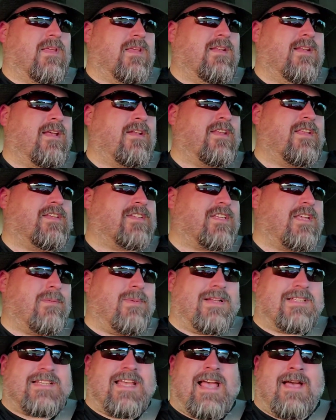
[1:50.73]
Now, do you see
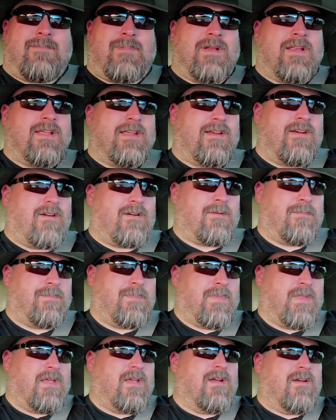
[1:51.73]
what's happening here?
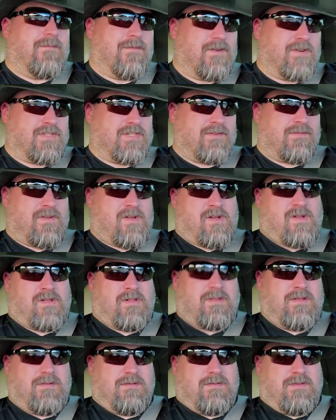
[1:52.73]
First of
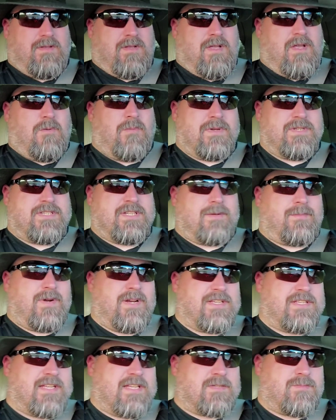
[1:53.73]
all, when
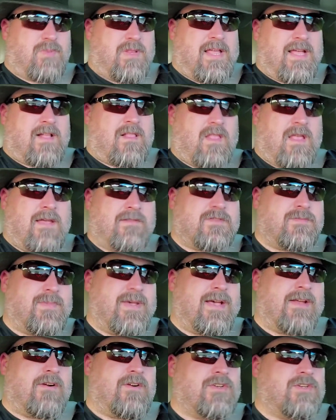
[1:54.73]
somebody says Black Lives
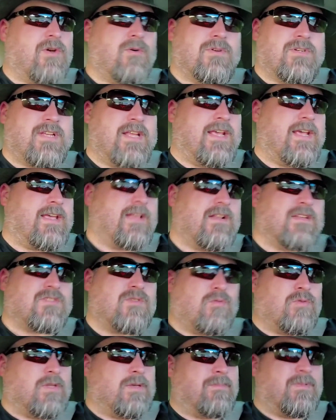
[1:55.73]
Matter, don't take it as
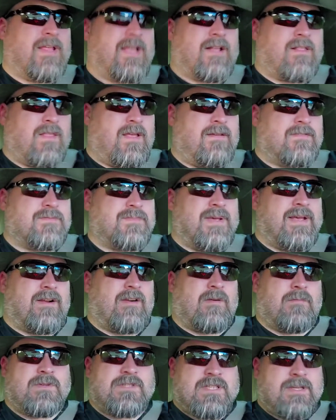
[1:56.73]
only Black Lives
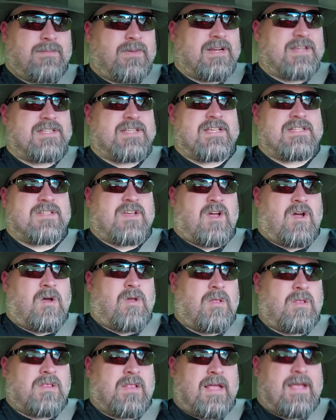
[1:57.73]
Matter. And when somebody says
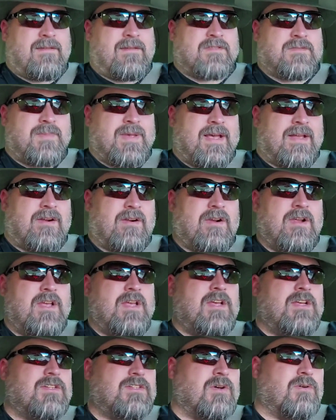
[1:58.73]
all lives matter,
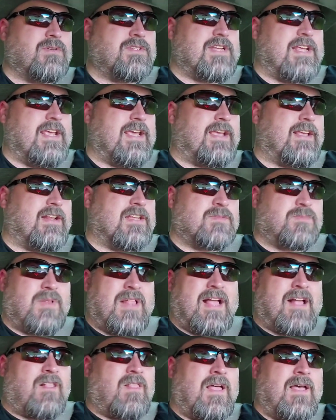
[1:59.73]
don't take it as
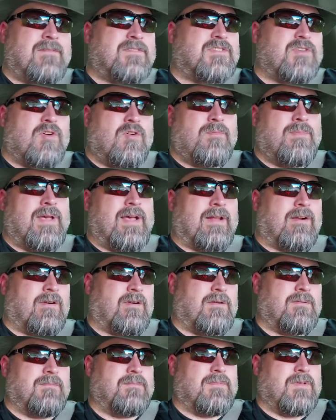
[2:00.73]
Black lives don't
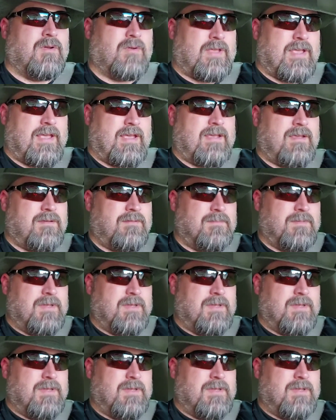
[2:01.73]
matter, okay?